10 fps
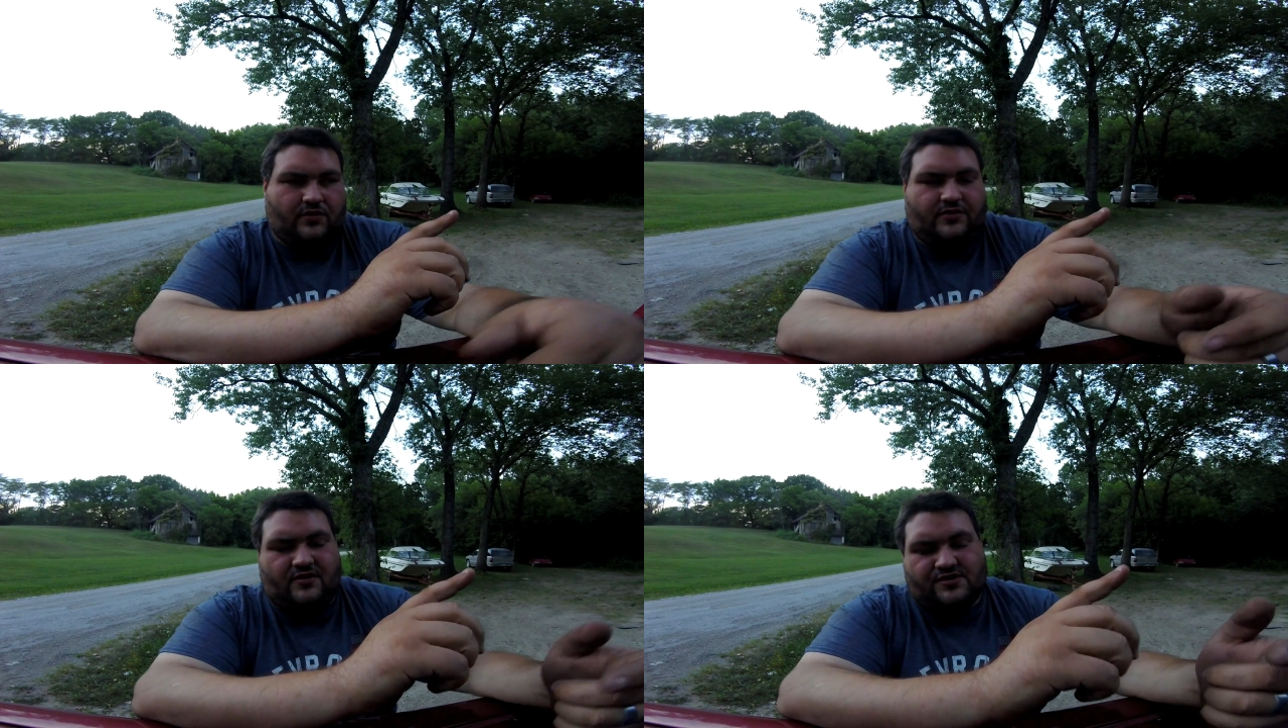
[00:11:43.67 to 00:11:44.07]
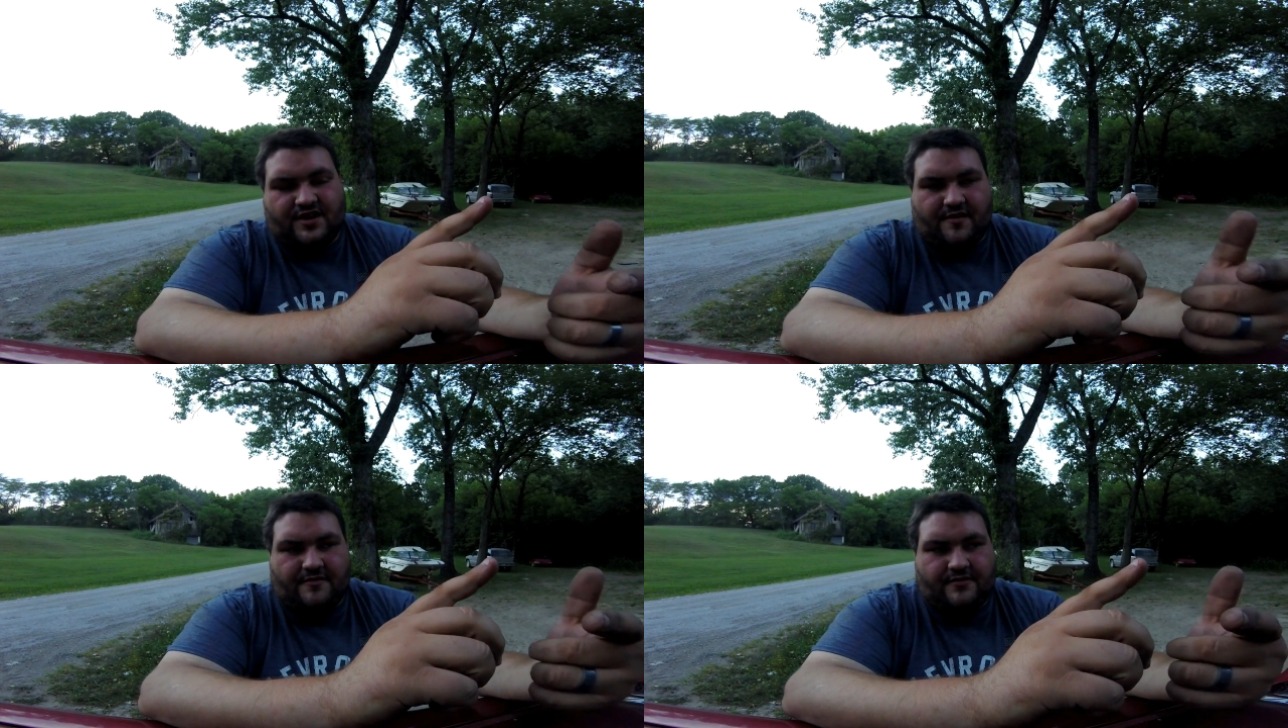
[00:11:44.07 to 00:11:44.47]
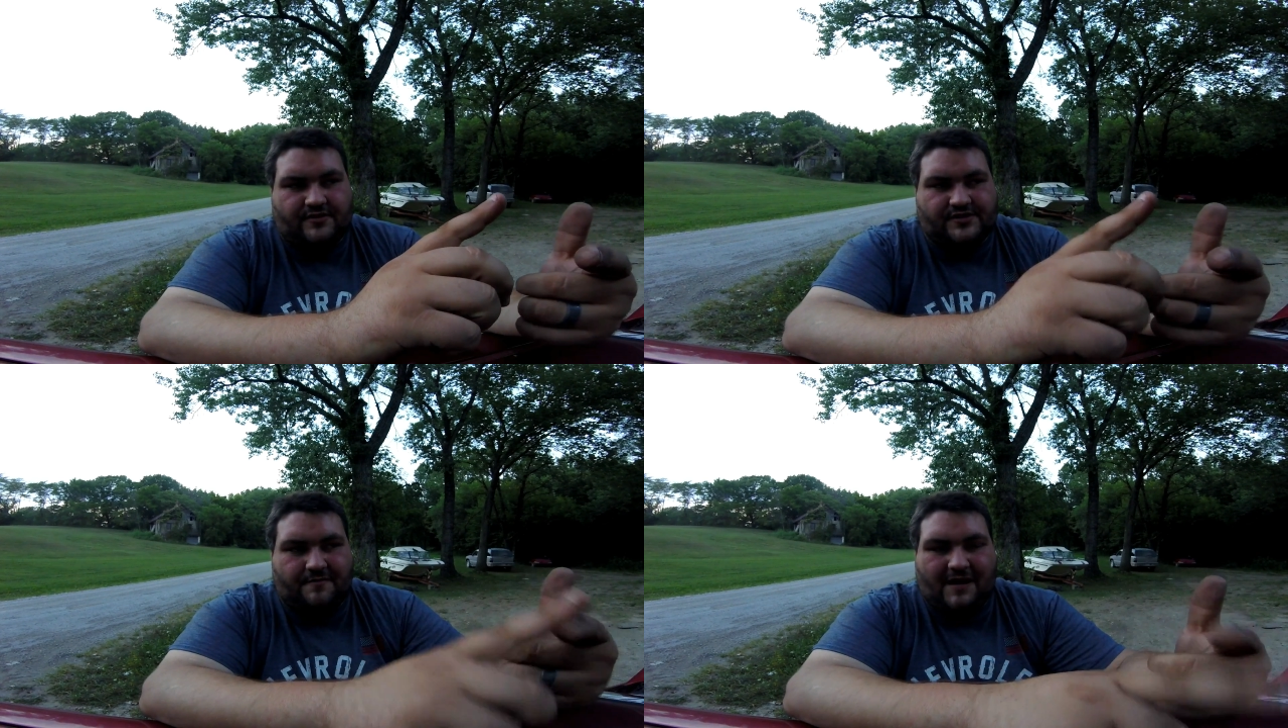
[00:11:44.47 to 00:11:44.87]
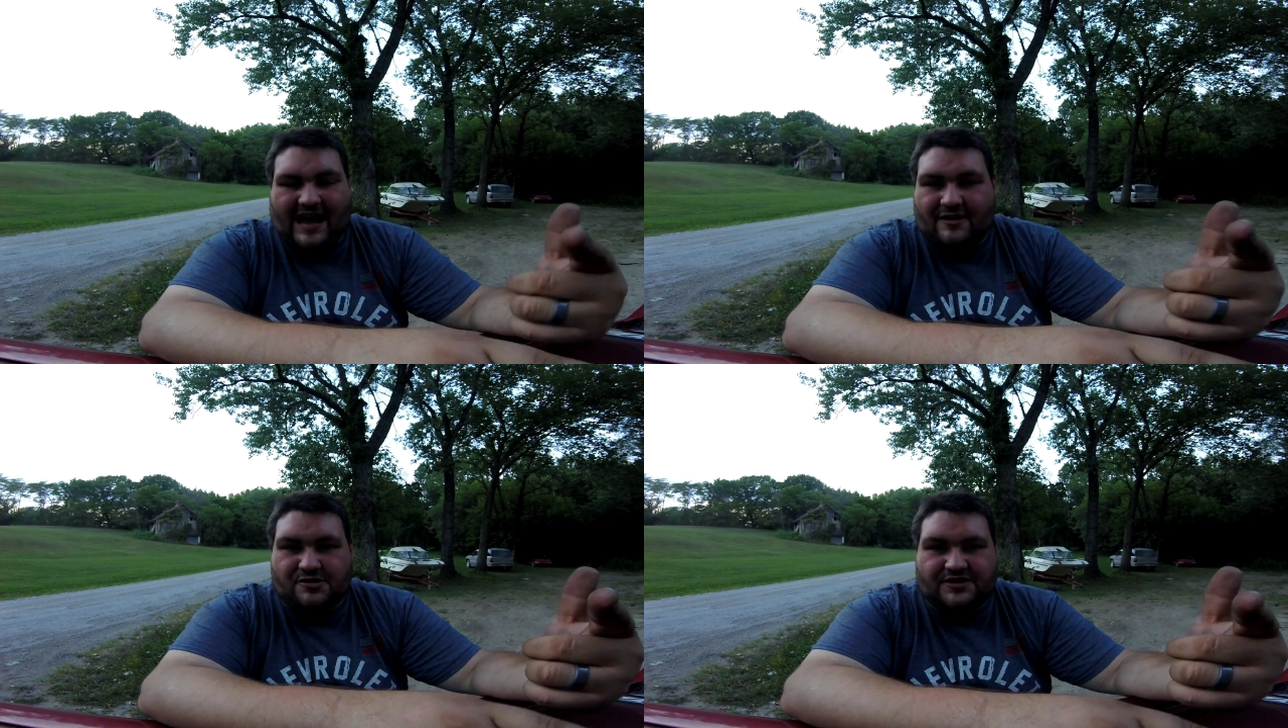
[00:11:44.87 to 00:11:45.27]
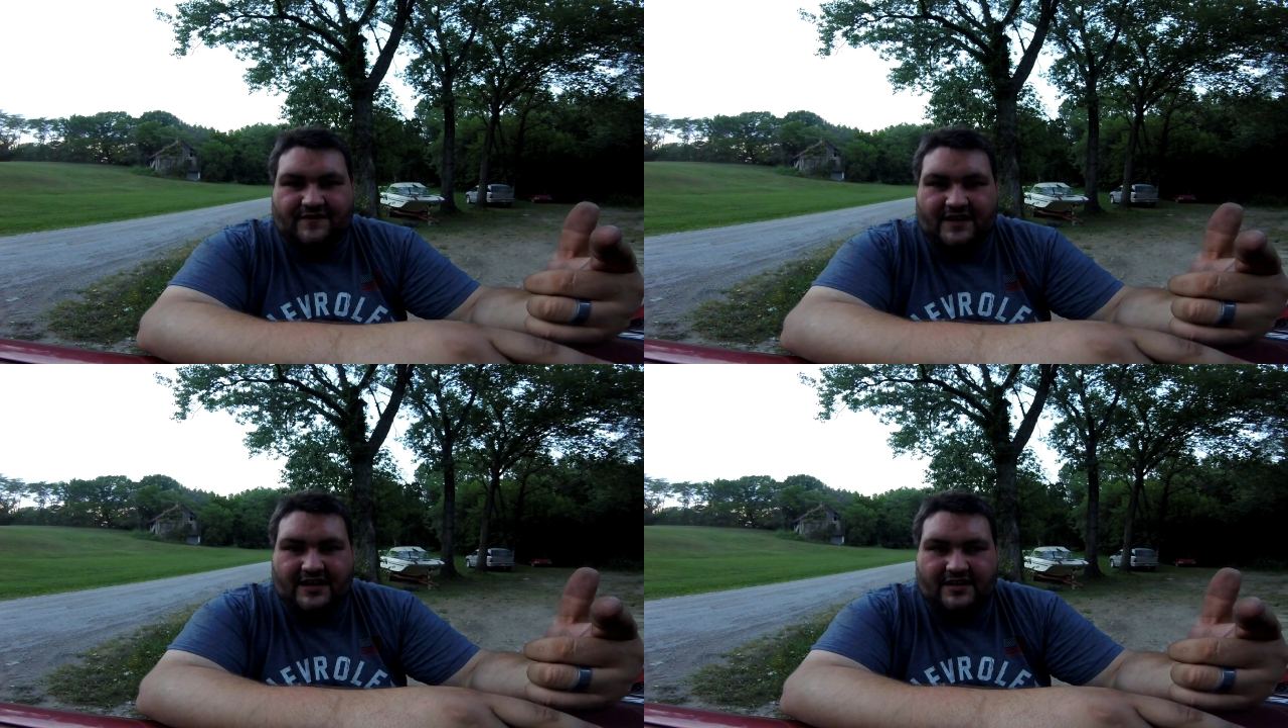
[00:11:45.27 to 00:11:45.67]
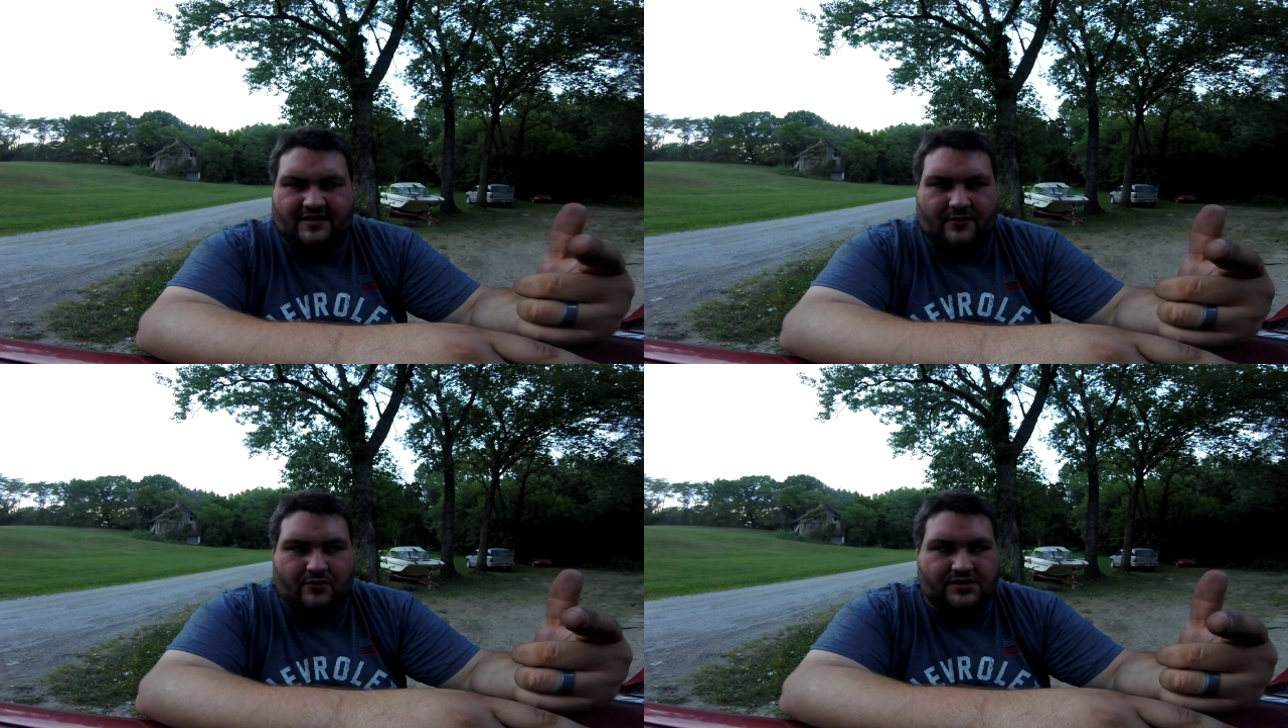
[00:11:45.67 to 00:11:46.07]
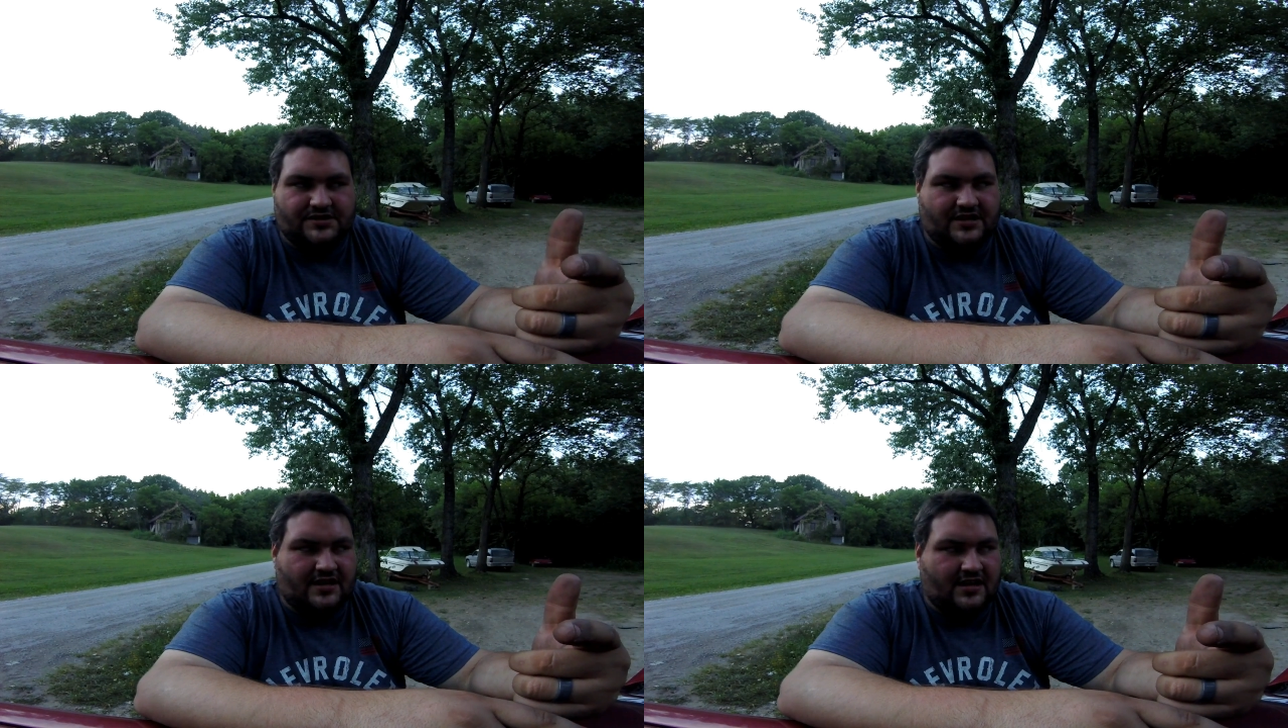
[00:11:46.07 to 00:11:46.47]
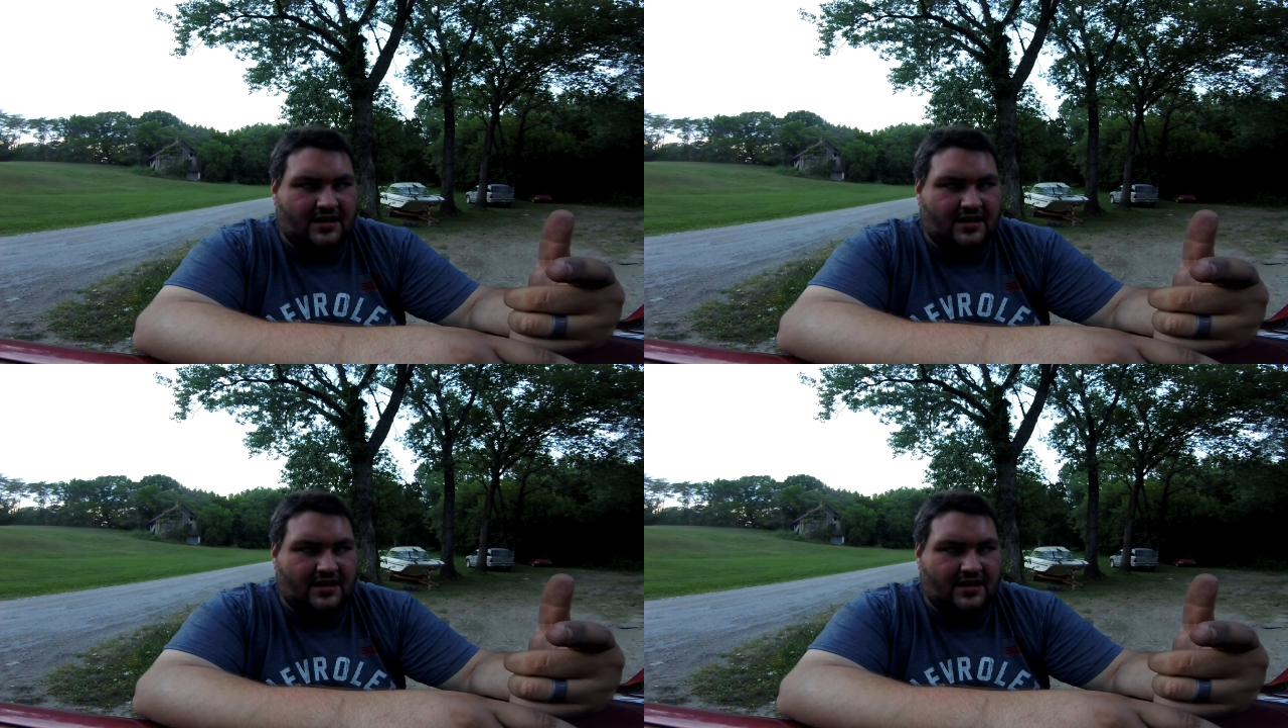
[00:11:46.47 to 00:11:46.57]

there's a buyer's fee that was,